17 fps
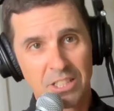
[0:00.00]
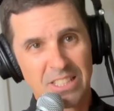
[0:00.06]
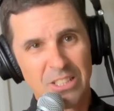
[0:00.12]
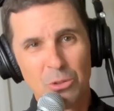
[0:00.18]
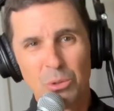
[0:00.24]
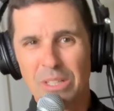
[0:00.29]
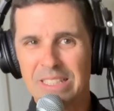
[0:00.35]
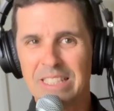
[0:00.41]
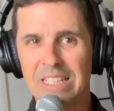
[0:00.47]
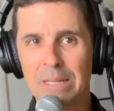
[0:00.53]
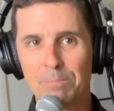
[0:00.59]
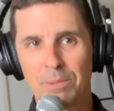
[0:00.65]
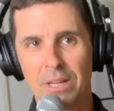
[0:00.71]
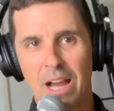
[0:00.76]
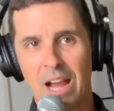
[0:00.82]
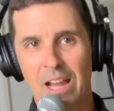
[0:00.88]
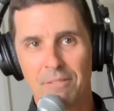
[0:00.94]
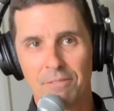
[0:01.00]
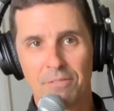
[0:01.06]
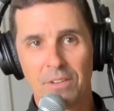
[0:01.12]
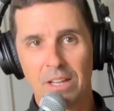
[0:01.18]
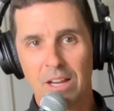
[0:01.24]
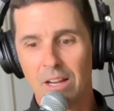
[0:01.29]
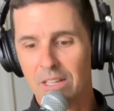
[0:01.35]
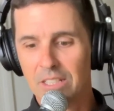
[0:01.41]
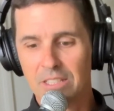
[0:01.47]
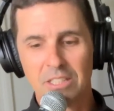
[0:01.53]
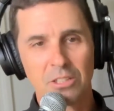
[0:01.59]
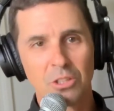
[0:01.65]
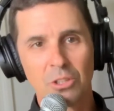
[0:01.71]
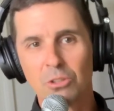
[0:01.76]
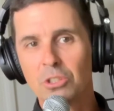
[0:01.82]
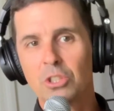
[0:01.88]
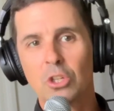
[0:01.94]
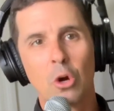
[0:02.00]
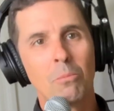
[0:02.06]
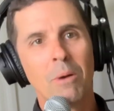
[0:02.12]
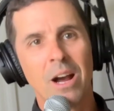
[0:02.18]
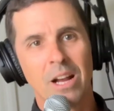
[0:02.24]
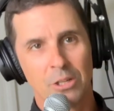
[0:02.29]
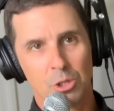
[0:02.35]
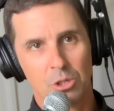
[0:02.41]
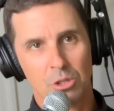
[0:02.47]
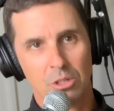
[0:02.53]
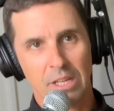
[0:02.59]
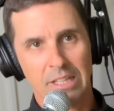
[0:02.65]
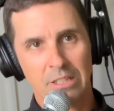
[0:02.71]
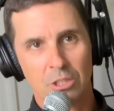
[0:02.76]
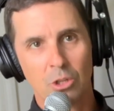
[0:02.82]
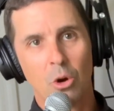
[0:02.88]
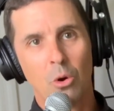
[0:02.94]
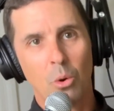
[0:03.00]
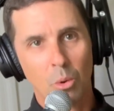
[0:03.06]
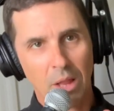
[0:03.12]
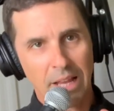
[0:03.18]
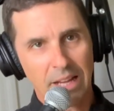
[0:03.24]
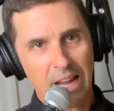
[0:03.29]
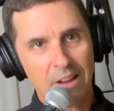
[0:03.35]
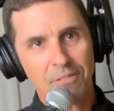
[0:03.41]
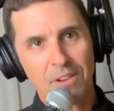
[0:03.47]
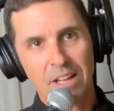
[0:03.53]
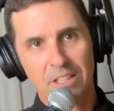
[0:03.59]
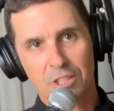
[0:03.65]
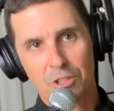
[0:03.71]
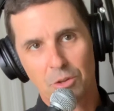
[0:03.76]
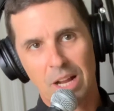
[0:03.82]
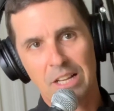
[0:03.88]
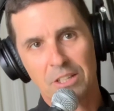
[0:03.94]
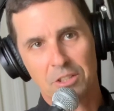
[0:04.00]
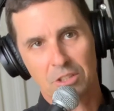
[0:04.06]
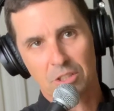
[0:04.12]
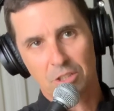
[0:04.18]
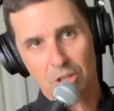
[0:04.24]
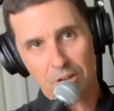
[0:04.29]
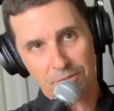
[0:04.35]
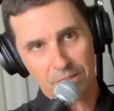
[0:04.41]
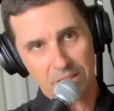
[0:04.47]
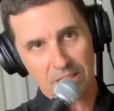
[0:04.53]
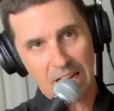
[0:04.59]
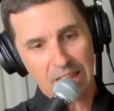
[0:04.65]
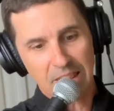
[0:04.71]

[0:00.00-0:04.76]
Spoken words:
of just do a deep dive because there's so much, and so like I've kind of scratched the surface.